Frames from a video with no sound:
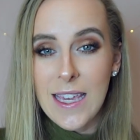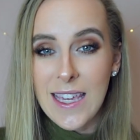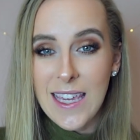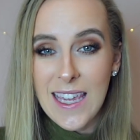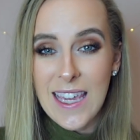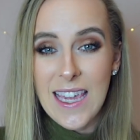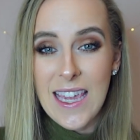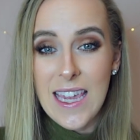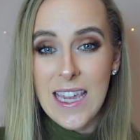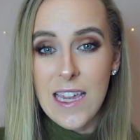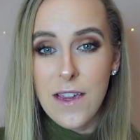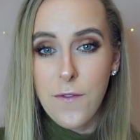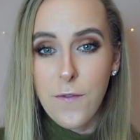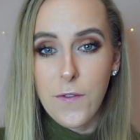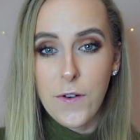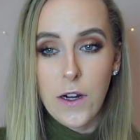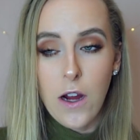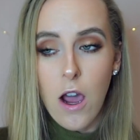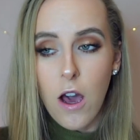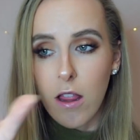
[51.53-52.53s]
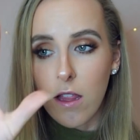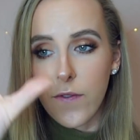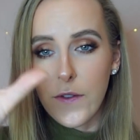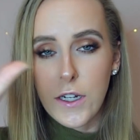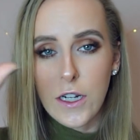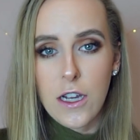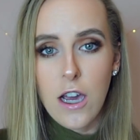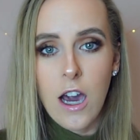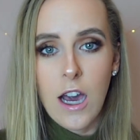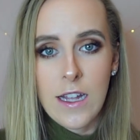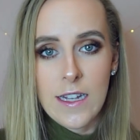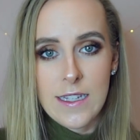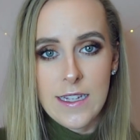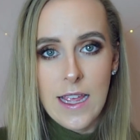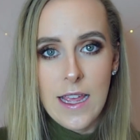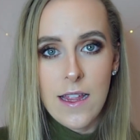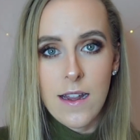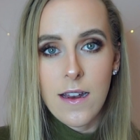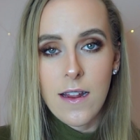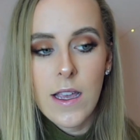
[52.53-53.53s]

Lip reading: key for all of your content.